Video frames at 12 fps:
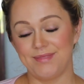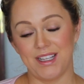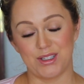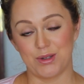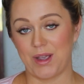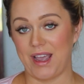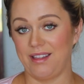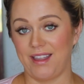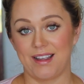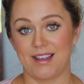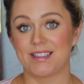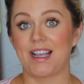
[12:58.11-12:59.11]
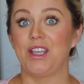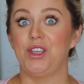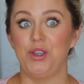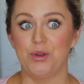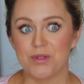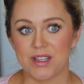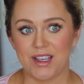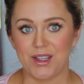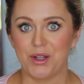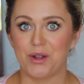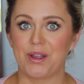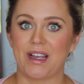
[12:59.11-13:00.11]
it's okay, like, because I use it,
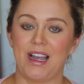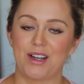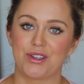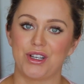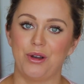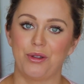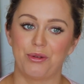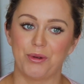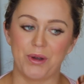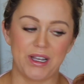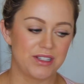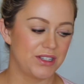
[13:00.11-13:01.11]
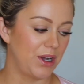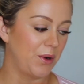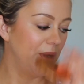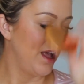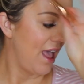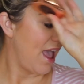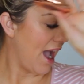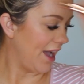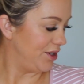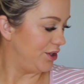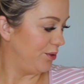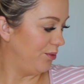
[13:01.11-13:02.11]
you know, like I actually go through it. So
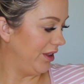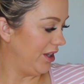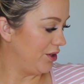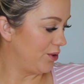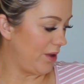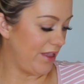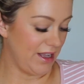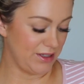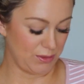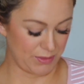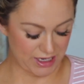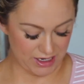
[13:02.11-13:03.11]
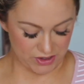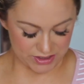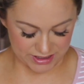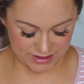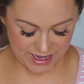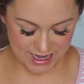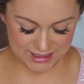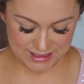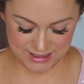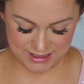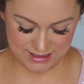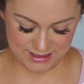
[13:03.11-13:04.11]
I do really enjoy that, so I'm going to hang on to that.